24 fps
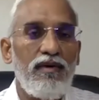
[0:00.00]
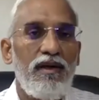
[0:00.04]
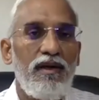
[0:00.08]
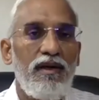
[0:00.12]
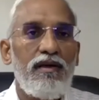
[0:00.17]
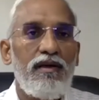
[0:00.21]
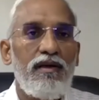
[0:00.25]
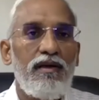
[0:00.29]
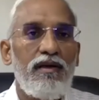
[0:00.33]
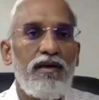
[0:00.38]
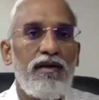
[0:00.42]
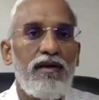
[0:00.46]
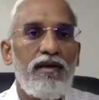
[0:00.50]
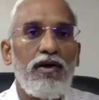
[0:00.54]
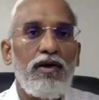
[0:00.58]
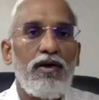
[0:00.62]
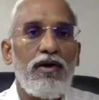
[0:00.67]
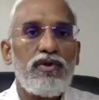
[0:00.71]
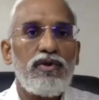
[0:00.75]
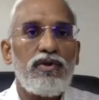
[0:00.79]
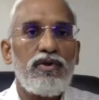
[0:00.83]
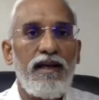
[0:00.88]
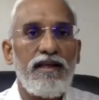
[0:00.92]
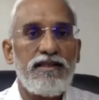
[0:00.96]
it also
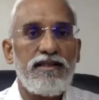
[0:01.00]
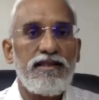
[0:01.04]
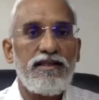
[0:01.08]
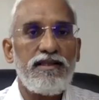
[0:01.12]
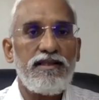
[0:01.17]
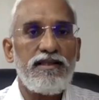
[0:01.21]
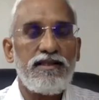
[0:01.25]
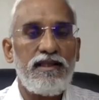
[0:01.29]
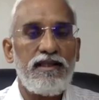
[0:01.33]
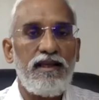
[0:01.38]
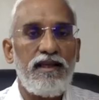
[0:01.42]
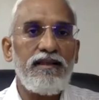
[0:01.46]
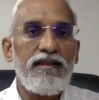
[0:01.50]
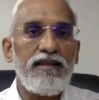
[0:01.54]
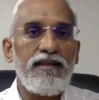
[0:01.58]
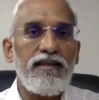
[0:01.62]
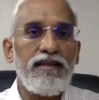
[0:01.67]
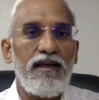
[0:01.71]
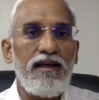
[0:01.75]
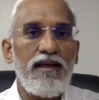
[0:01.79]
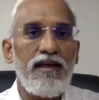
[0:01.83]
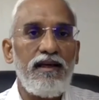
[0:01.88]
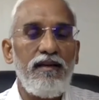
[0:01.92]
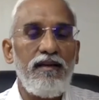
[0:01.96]
has another
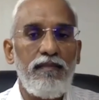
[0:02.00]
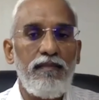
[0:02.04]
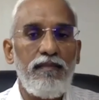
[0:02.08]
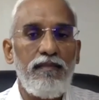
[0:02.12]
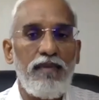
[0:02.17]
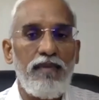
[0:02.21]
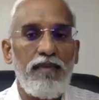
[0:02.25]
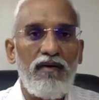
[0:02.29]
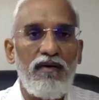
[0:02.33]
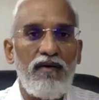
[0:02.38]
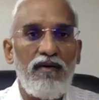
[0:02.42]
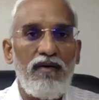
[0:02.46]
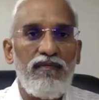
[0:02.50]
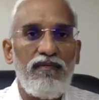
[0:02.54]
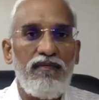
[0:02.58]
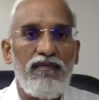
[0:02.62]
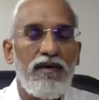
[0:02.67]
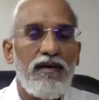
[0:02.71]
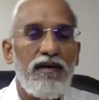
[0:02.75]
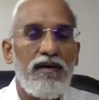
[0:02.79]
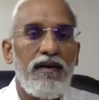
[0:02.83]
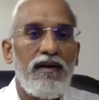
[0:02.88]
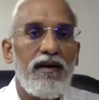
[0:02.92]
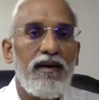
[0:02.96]
limb of
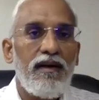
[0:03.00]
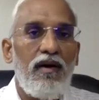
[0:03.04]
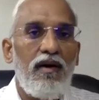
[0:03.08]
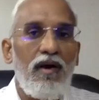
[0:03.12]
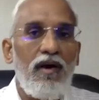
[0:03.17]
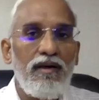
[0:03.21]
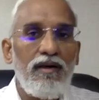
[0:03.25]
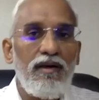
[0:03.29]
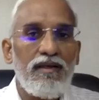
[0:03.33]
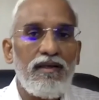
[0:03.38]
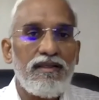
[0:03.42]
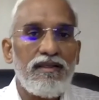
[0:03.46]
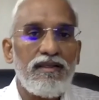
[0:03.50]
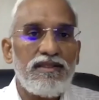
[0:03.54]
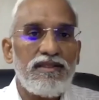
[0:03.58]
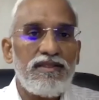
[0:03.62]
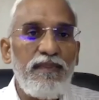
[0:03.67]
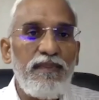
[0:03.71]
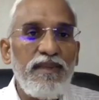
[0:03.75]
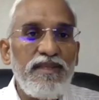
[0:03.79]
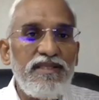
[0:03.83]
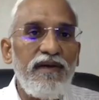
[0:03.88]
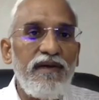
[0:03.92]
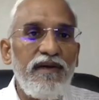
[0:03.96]
called
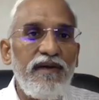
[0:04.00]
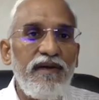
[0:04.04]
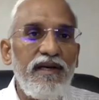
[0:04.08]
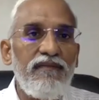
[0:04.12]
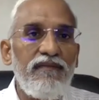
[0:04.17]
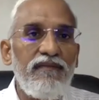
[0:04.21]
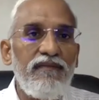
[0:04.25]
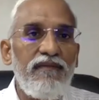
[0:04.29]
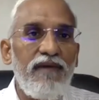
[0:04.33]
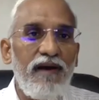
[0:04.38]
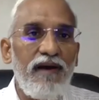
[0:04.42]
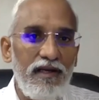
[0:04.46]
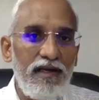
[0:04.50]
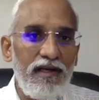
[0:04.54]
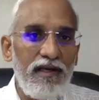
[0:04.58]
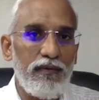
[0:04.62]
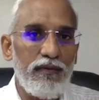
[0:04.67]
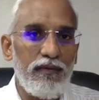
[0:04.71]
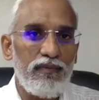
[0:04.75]
specified value.